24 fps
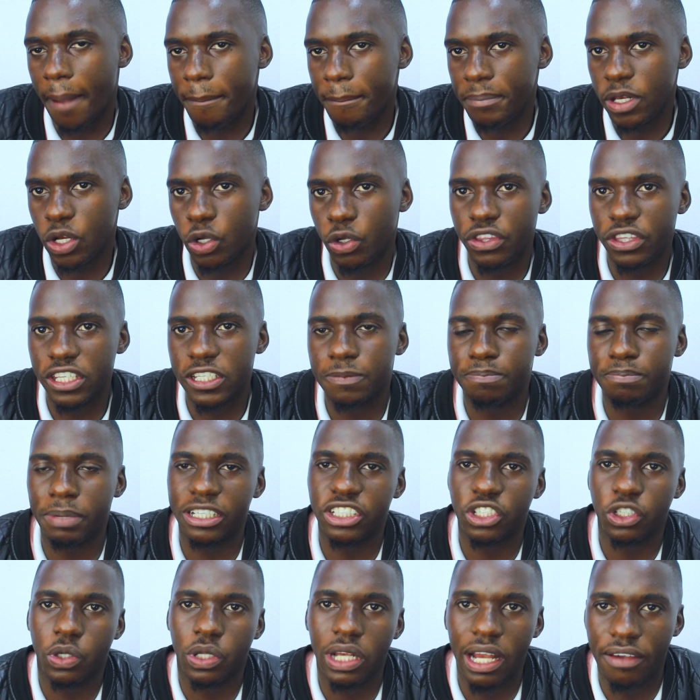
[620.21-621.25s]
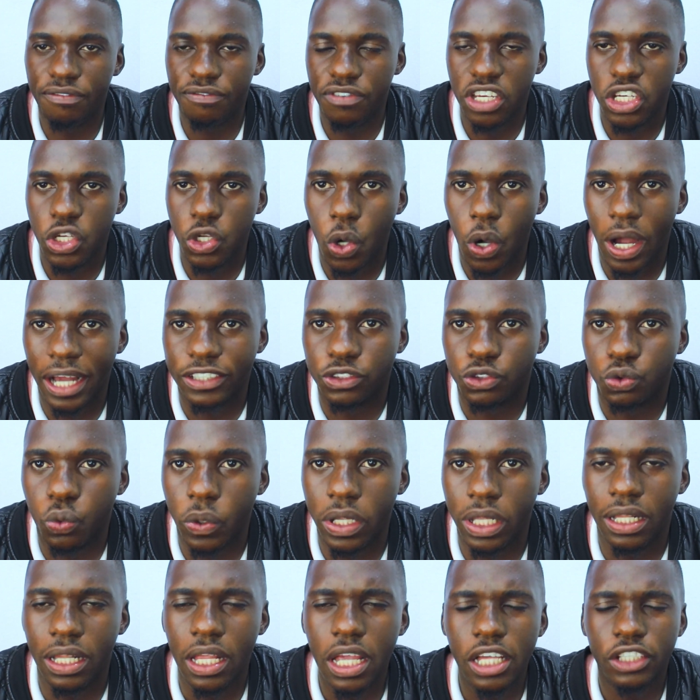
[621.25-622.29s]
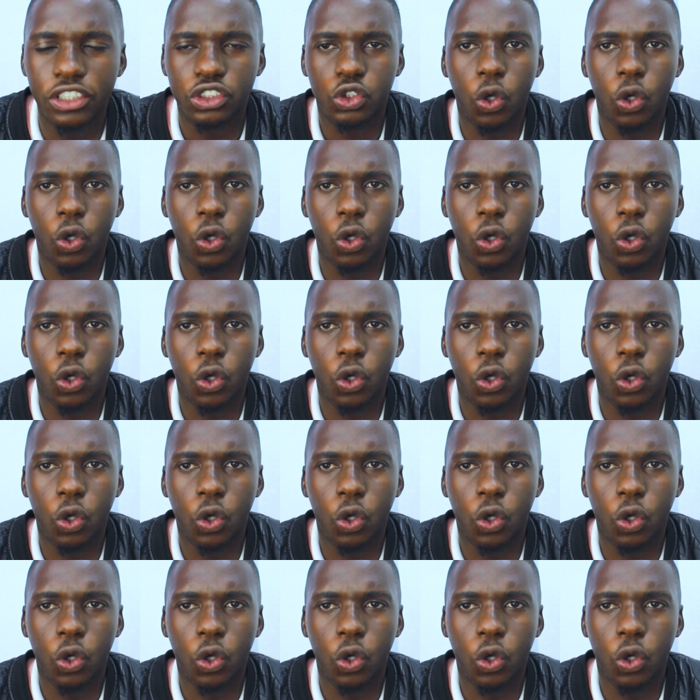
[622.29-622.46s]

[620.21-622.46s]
are below this particular video as well.